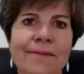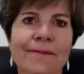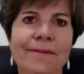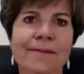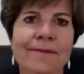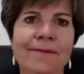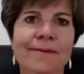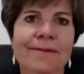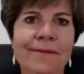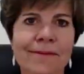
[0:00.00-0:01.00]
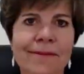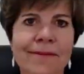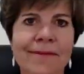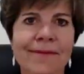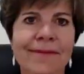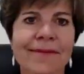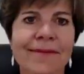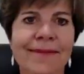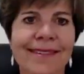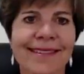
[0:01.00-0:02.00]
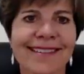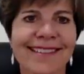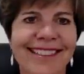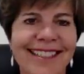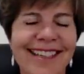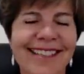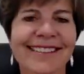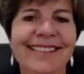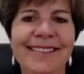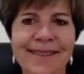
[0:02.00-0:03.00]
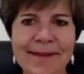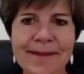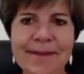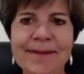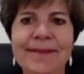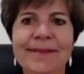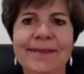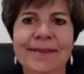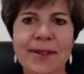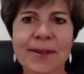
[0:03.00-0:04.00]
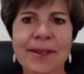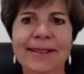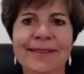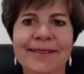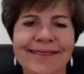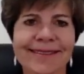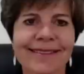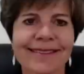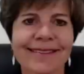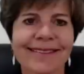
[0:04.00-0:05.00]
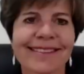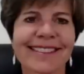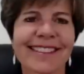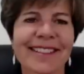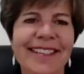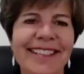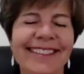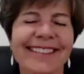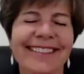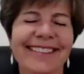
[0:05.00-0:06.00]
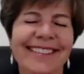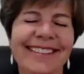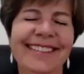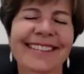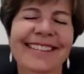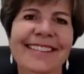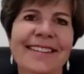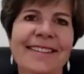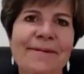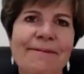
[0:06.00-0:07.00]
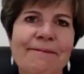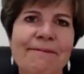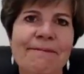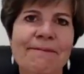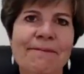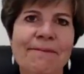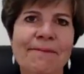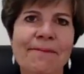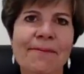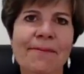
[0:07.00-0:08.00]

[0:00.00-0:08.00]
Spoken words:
No words are spoken by the person on screen.